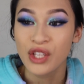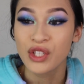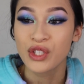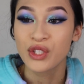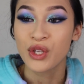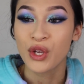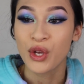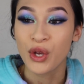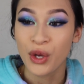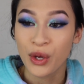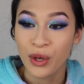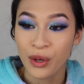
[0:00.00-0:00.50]

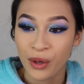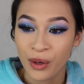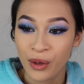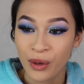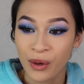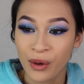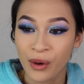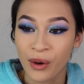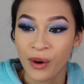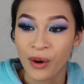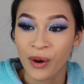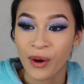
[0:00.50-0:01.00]

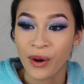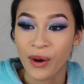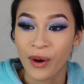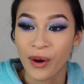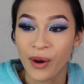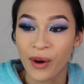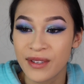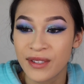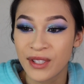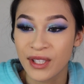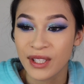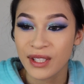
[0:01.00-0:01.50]
to
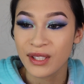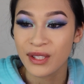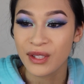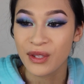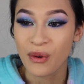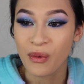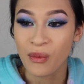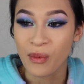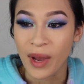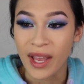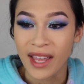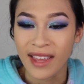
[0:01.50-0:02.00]
just
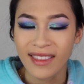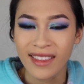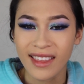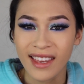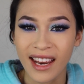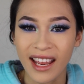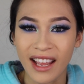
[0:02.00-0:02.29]
the way that